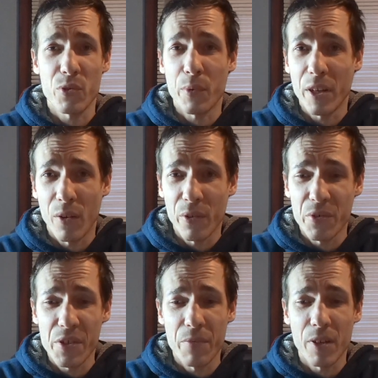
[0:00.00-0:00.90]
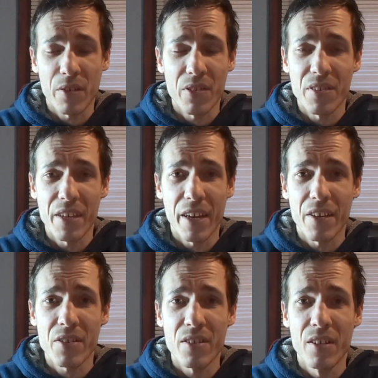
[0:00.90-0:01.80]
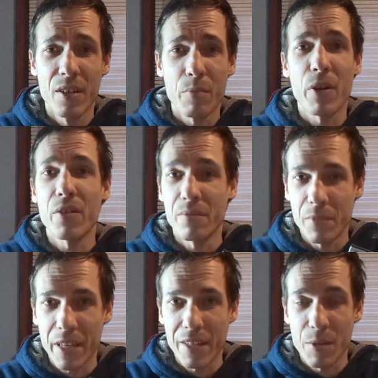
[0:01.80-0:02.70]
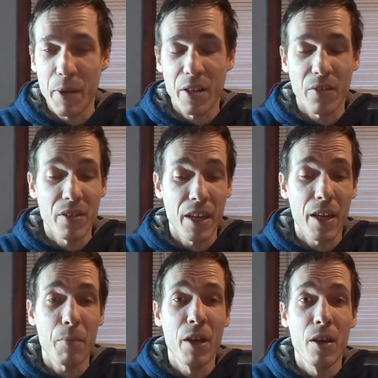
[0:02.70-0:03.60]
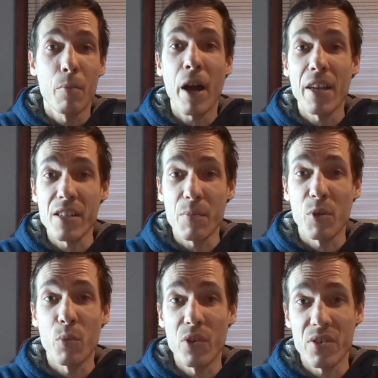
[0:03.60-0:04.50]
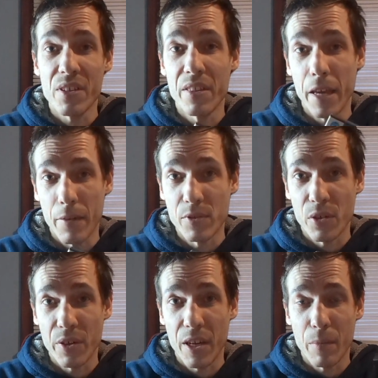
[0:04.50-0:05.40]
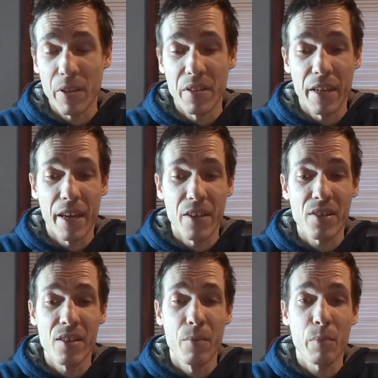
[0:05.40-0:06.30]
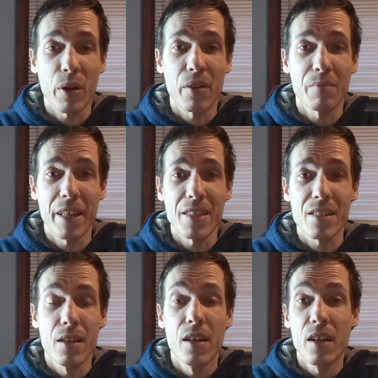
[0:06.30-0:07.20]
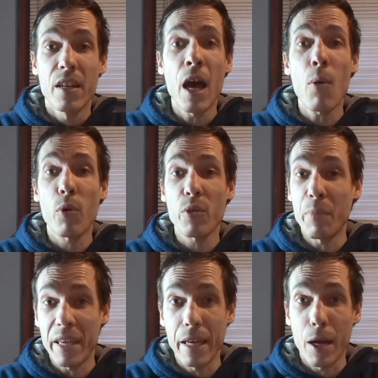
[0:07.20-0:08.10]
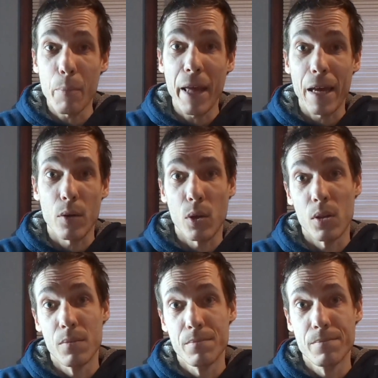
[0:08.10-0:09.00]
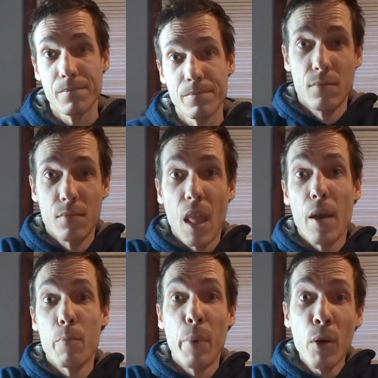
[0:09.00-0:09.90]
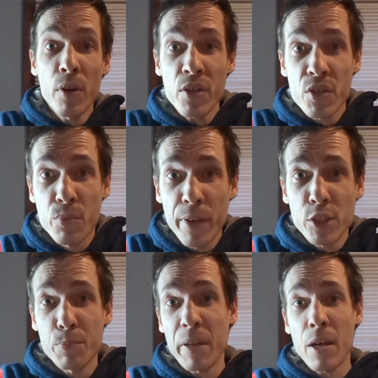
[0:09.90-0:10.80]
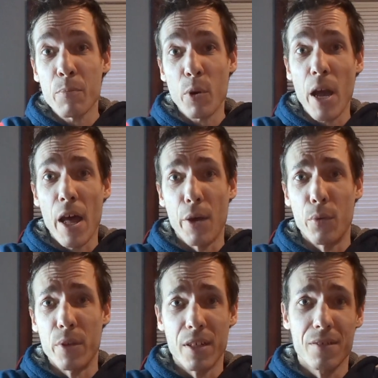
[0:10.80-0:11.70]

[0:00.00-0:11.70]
$20 even on the DS. But again, depending on the game. My example was the Avatar game on the DS, but that's not worth picking up at all. Bonus Switch pickup round.